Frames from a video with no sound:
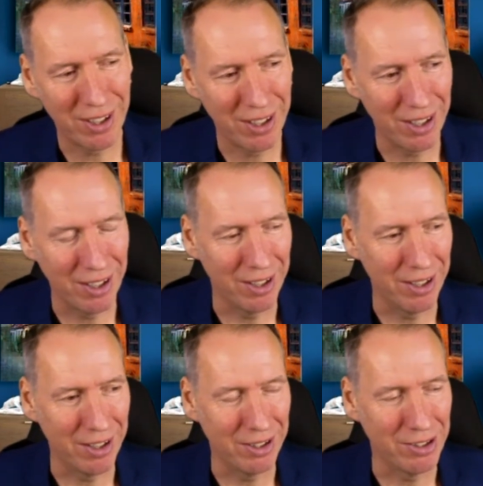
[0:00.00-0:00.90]
uh,
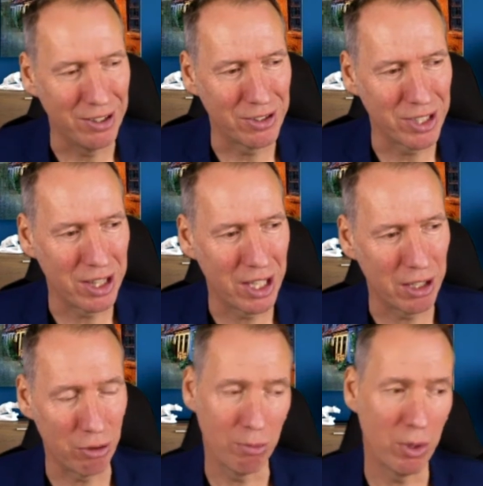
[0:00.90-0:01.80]
you said there
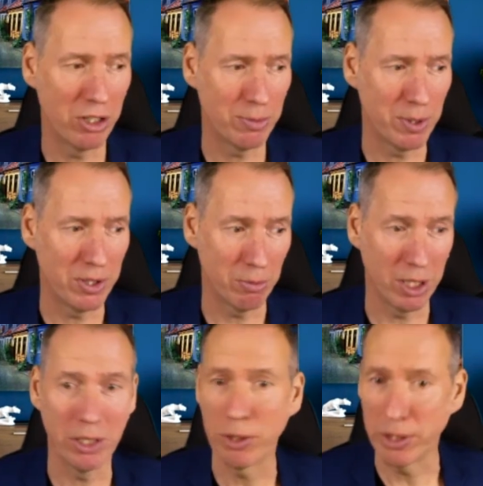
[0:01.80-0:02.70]
that reminds me of some
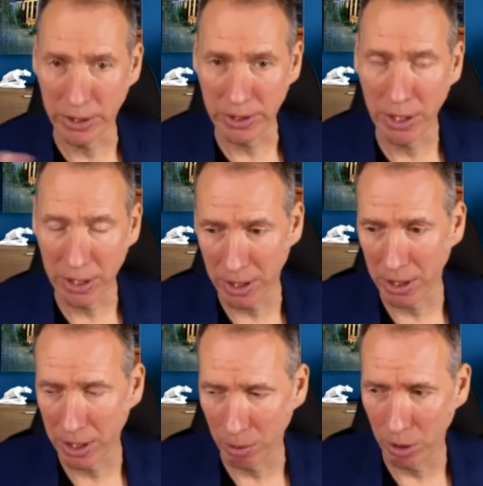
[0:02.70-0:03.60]
really interesting studies that I
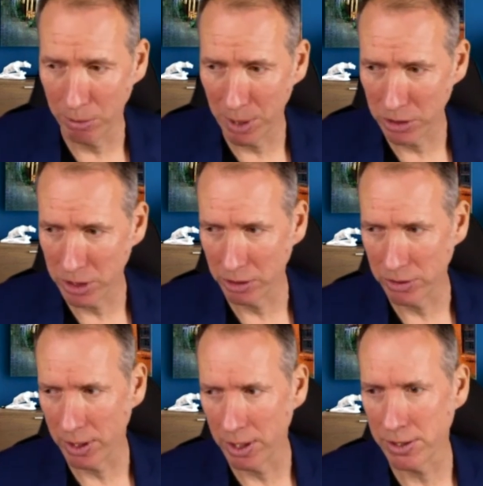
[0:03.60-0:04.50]
think are worth mentioning.
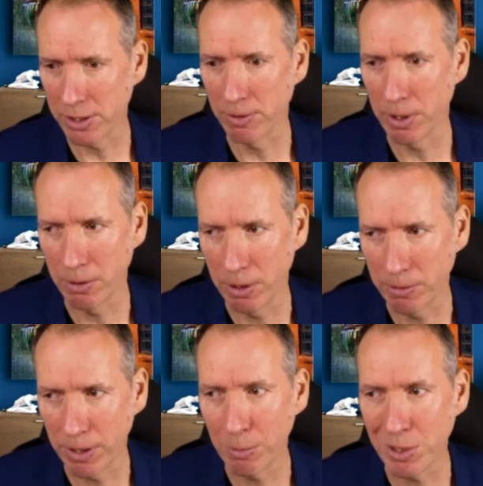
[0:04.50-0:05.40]
So there's the, the, the
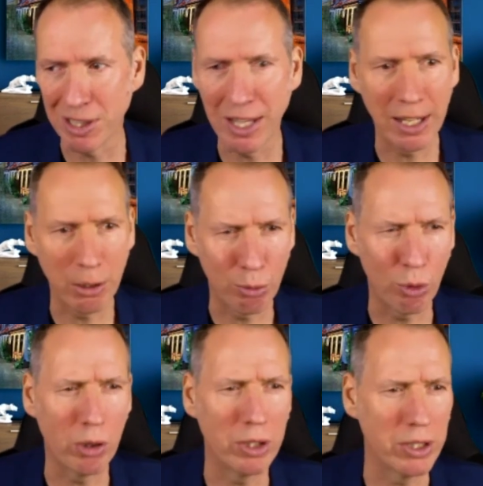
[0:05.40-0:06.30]
famous Langer and
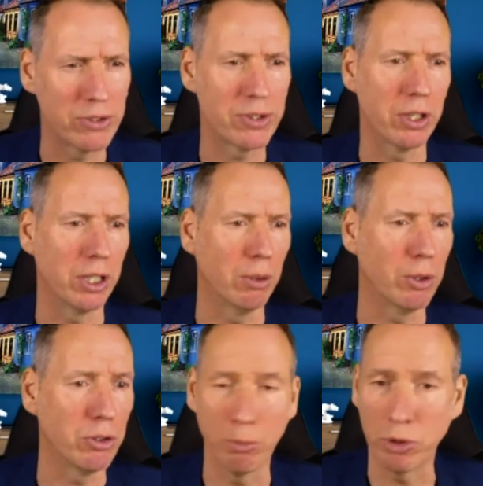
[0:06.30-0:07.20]
Rodin study,
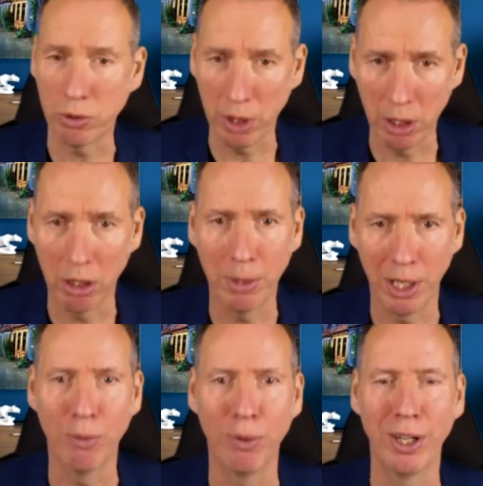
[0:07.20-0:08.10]
which I'm sure you know
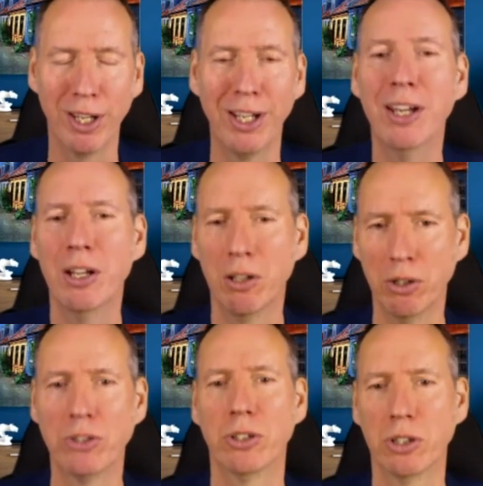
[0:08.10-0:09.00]
about, where they
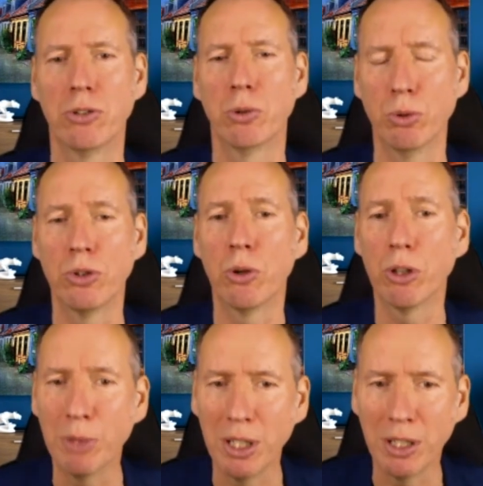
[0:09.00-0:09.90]
looked at
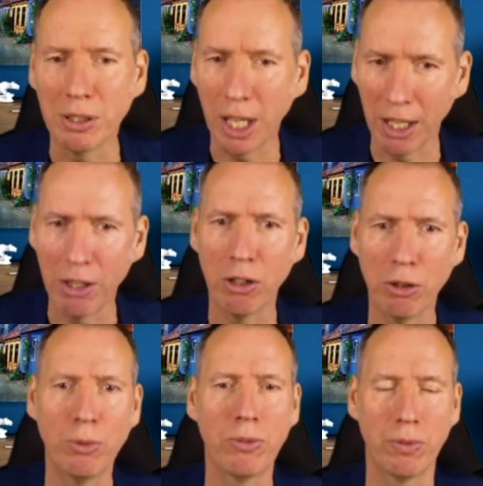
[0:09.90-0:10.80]
autonomy in care
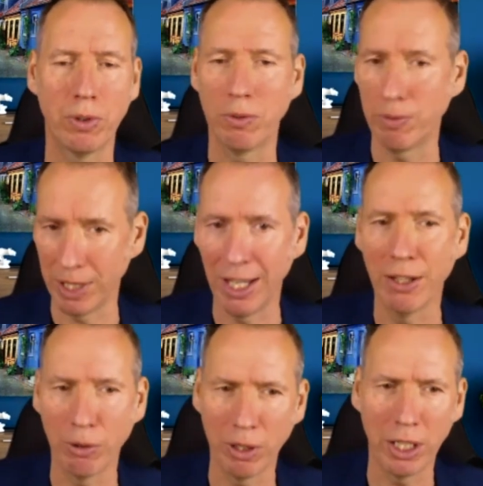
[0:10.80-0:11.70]
homes for the, for the
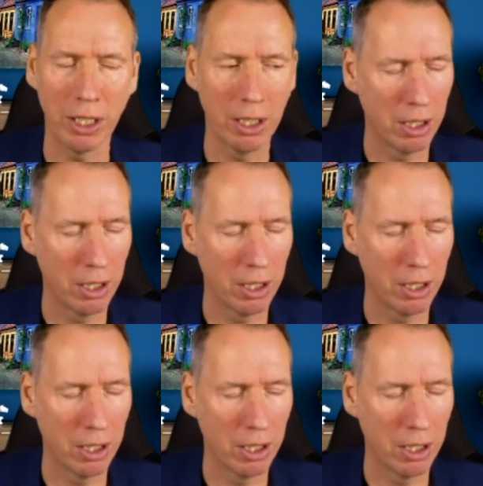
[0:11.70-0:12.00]
elderly.